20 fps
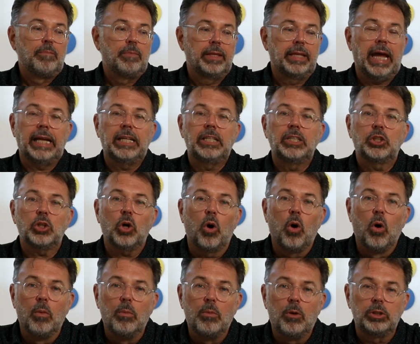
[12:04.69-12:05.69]
And that is
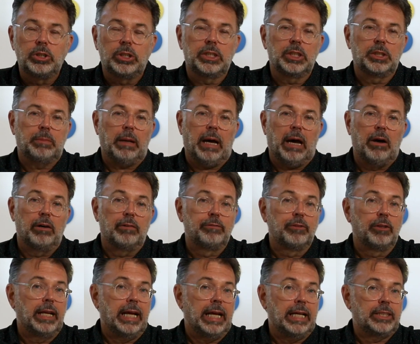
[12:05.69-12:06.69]
almost as
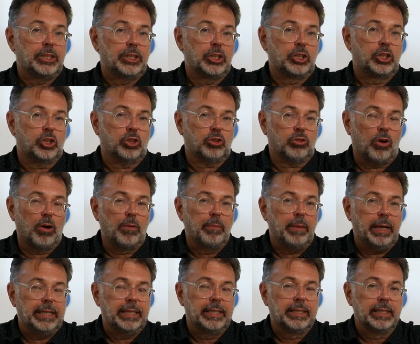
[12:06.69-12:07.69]
powerful as the strong
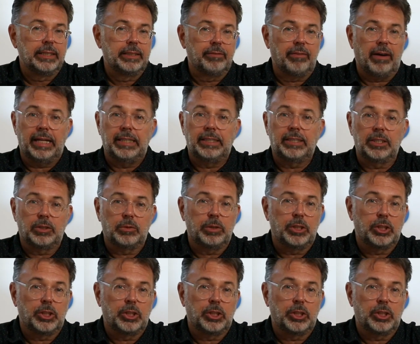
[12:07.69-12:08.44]
medical devices